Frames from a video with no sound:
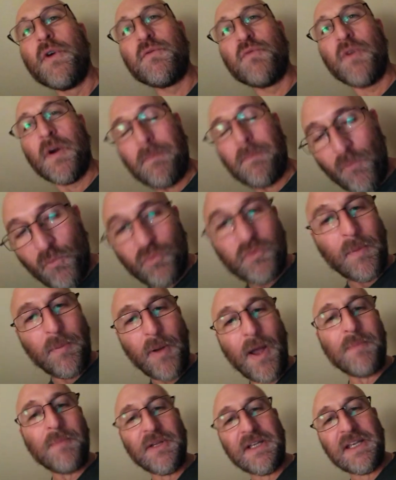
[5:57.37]
would
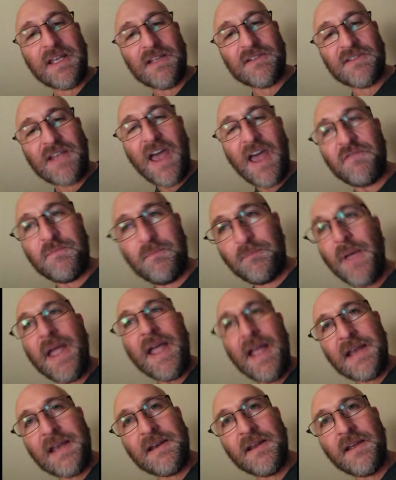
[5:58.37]
Republicans have
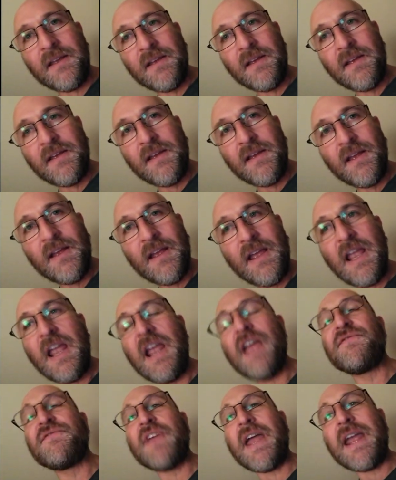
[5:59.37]
been
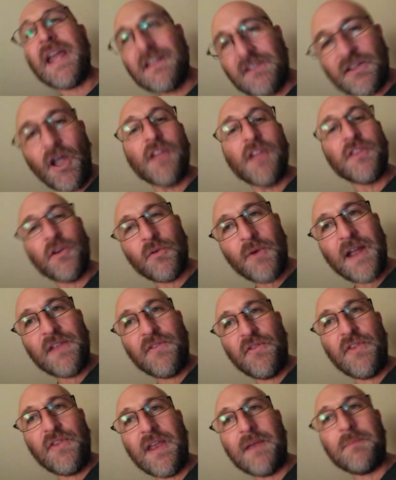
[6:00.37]
if they had done the
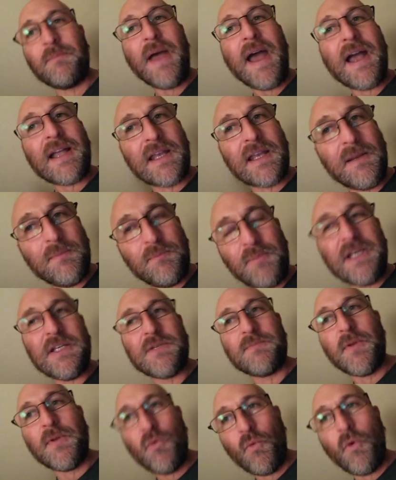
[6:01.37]
right thing back in
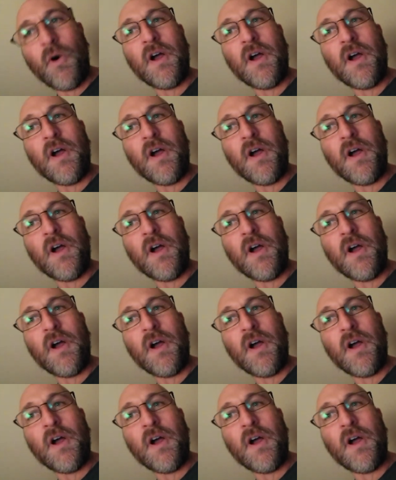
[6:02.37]
impeachment